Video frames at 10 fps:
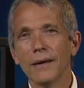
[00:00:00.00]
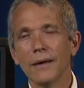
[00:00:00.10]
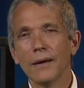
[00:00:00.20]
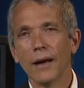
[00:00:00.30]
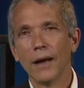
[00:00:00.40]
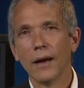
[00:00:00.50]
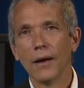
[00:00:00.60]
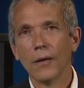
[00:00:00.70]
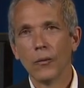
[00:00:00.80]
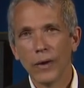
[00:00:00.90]
uh,
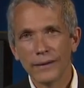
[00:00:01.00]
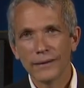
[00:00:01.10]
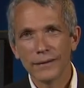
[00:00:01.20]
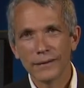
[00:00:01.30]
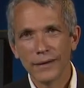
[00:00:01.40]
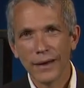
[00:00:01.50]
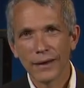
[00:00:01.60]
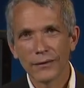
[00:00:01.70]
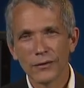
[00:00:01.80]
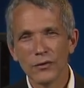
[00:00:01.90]
what to
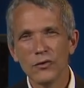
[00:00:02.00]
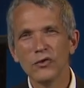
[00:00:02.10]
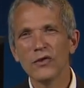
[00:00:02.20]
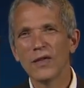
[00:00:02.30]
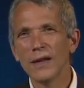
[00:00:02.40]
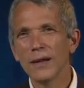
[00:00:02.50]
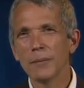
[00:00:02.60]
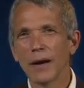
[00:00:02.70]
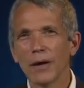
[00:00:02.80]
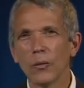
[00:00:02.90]
discuss, you should think
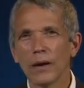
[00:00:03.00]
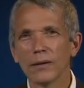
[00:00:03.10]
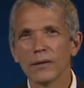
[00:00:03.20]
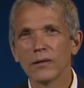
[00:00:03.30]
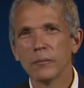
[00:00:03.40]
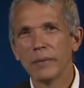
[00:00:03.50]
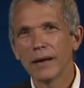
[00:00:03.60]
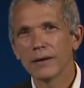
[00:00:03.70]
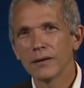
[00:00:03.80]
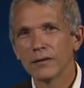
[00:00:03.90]
about whether it's
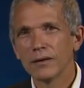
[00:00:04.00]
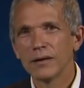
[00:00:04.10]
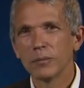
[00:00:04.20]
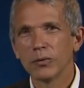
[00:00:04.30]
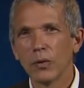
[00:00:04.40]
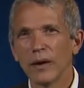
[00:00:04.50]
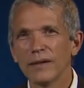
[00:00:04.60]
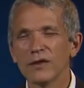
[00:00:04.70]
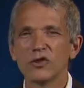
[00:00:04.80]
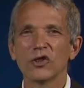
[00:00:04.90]
better to deploy
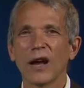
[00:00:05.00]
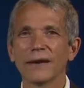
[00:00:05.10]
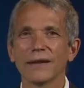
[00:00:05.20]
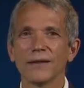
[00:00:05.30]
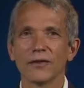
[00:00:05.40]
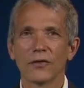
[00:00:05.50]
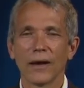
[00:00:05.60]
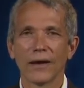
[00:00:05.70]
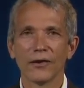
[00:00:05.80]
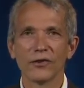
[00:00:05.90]
the shotgun
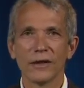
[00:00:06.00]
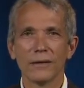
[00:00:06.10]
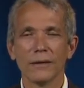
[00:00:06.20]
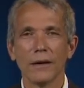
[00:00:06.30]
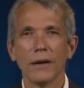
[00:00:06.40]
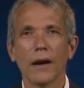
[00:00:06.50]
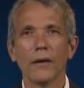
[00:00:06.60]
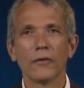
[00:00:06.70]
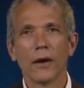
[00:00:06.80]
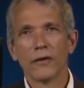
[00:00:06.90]
strategy
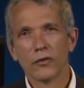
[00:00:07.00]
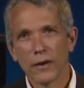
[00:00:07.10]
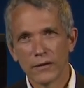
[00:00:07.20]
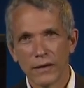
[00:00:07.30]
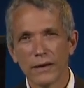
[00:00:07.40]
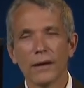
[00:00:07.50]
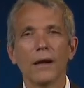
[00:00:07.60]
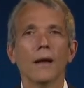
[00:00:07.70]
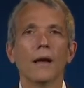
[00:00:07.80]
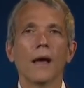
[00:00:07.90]
of addressing
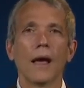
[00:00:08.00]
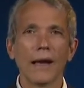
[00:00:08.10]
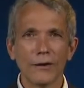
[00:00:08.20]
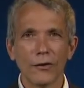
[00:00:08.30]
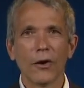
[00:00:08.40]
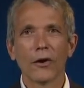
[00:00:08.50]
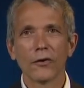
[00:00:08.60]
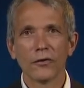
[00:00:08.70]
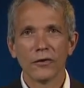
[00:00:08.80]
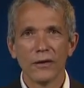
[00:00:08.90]
a
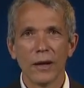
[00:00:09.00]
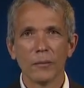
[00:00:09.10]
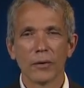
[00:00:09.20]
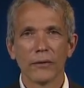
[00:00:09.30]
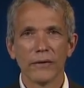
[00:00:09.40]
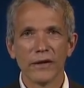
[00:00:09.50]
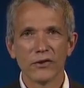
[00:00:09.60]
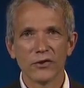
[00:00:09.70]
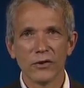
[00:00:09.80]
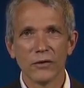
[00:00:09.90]
large number of
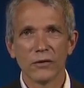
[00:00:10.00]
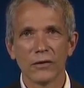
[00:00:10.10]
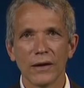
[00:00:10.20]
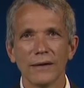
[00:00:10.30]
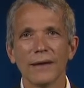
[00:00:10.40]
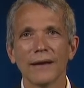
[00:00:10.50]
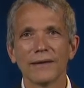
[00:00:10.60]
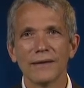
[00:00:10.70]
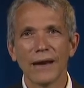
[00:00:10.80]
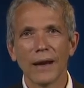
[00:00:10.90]
issues in less
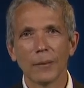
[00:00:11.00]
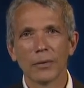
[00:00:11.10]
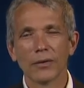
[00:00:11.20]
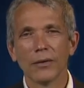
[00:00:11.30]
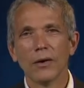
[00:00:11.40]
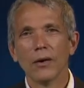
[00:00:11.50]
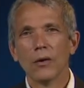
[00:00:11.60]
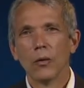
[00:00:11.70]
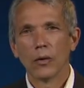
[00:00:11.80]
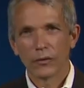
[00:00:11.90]
depth
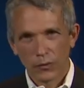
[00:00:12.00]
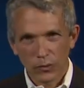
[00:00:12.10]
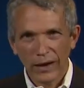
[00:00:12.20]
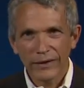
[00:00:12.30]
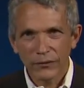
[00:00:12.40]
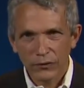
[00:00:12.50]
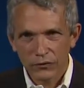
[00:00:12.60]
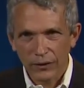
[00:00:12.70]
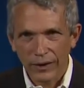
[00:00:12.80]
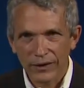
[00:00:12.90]
or the rifle
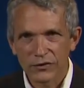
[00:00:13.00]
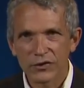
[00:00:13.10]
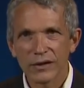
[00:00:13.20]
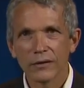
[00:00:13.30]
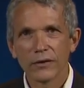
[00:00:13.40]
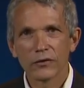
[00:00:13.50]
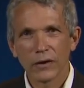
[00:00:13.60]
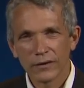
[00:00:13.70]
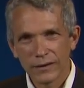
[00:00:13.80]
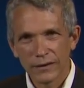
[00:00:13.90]
strategy of
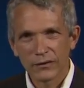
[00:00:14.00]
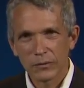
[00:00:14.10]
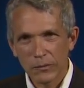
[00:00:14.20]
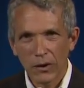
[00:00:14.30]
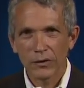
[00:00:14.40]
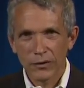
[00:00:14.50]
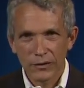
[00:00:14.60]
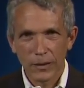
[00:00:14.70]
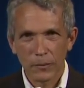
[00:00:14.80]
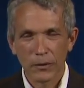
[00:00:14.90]
addressing a smaller
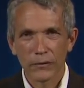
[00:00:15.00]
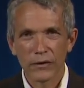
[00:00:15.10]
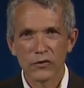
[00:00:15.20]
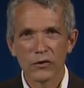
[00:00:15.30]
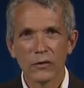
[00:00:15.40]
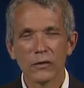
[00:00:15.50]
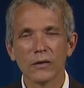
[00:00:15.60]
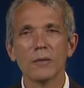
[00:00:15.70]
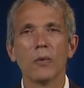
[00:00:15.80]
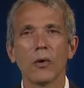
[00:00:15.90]
number of issues
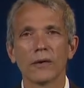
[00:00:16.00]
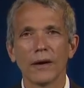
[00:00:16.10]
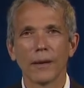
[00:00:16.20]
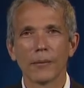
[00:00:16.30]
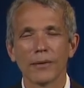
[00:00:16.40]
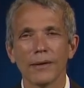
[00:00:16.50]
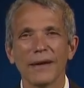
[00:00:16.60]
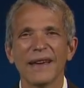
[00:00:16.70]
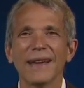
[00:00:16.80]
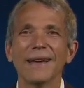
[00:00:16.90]
in more depth
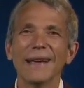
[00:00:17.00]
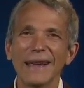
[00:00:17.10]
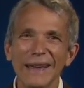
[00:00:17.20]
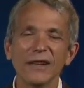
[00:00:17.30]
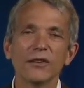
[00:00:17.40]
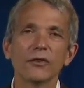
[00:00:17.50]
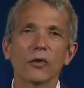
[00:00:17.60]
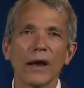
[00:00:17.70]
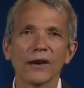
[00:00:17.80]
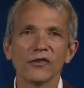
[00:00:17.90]
each
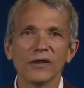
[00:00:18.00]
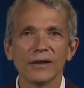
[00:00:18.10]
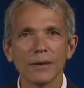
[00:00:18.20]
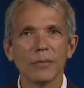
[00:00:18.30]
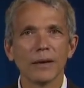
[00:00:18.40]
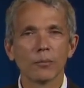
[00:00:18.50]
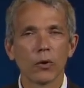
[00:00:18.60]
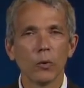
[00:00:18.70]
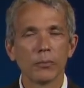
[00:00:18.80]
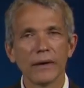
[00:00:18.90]
strategy can be
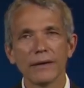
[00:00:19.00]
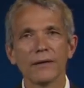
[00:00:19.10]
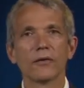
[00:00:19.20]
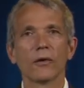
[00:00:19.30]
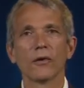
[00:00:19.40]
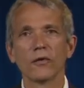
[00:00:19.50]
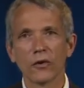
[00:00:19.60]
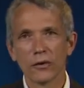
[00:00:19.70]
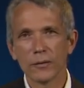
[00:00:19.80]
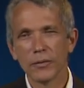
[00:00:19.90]
appropriate in certain
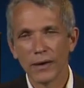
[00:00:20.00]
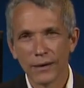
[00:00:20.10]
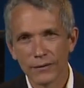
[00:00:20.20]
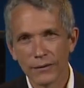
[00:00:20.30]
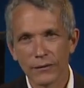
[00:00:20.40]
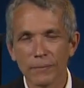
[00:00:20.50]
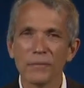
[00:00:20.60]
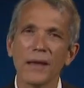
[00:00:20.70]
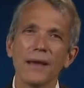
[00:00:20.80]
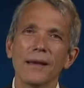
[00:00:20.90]
circumstances.
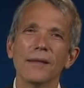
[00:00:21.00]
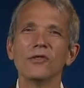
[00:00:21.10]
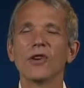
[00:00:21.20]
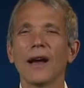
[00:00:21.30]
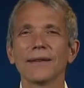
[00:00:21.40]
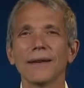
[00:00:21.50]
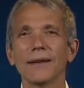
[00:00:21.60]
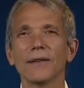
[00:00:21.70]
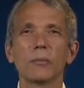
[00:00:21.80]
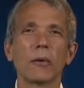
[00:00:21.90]
The shotgun
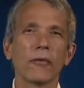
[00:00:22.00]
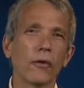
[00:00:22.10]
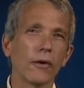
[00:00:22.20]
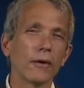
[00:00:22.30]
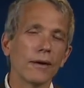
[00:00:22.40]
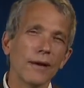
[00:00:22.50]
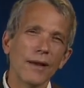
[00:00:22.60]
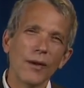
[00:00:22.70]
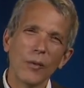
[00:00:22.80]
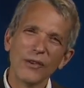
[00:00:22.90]
is preferred
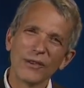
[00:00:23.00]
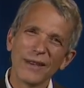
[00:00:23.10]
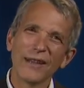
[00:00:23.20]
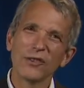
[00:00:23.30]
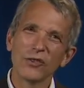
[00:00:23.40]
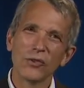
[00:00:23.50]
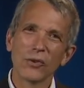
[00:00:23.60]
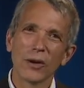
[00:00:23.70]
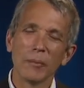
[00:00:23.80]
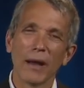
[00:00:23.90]
when you're less sure
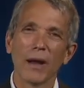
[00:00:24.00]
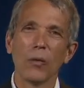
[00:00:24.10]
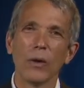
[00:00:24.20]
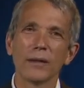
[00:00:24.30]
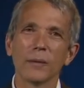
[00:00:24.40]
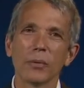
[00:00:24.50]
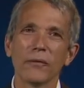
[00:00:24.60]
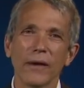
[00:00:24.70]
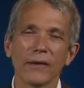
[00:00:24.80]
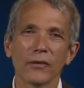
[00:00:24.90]
about what the
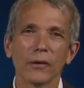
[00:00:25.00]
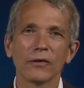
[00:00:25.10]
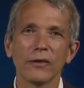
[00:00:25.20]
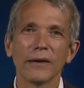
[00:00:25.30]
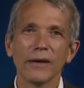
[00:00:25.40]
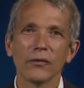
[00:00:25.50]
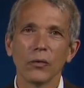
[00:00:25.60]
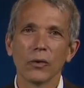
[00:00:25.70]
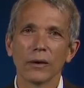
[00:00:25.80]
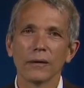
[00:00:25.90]
professor is looking
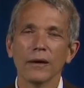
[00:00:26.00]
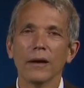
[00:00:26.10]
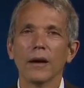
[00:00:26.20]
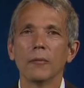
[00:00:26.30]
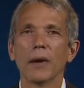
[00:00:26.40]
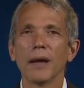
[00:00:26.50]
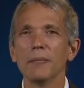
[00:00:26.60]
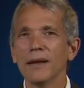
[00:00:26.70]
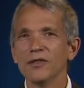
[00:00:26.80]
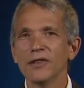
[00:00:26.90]
for. By
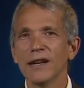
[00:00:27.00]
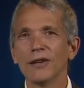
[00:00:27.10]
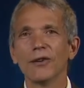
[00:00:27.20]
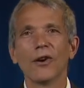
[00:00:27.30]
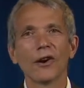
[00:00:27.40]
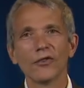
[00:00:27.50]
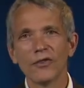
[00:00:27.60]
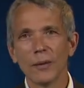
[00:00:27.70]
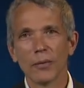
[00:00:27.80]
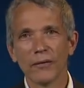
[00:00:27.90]
mentioning a large
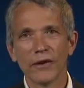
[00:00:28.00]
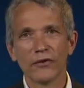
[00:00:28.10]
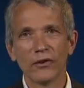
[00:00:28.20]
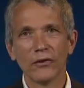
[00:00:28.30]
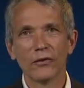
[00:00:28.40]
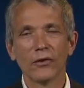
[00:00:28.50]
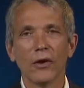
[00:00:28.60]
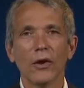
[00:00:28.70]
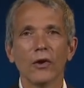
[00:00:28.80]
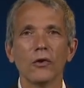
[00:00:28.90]
number of issues,
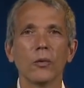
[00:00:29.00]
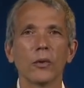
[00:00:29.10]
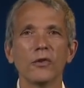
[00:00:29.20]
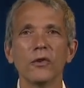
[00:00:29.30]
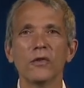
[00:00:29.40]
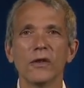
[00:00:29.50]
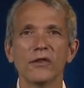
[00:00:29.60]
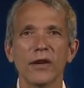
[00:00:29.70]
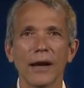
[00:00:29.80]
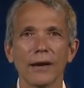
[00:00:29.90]
you'll reduce the
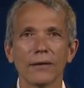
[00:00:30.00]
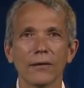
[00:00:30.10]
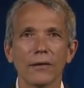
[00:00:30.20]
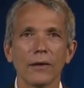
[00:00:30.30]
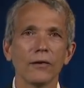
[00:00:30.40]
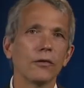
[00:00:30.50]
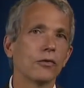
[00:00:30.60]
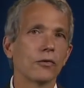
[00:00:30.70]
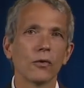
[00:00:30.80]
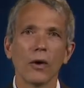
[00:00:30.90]
chance that you
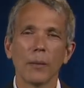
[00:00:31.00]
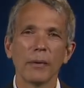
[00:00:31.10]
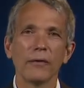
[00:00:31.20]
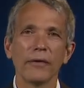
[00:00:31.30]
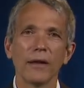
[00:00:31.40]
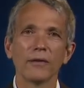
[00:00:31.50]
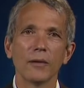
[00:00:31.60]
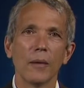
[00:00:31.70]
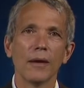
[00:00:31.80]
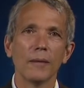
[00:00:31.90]
screw up and fail
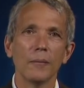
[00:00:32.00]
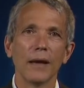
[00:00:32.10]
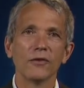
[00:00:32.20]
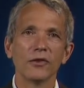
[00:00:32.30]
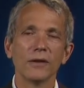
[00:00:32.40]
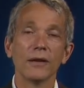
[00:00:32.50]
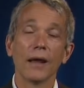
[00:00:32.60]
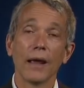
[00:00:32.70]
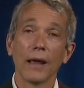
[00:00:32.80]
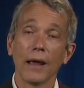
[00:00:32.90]
to mention
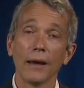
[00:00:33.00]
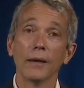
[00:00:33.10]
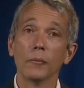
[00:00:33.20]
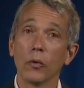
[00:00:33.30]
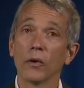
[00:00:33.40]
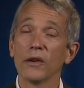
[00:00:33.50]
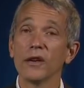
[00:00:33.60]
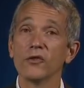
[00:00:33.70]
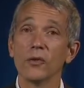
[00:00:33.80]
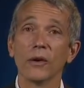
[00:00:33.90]
an important
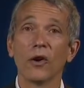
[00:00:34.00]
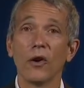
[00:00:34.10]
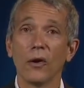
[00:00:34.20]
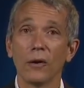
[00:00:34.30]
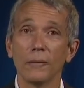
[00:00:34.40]
issue at all.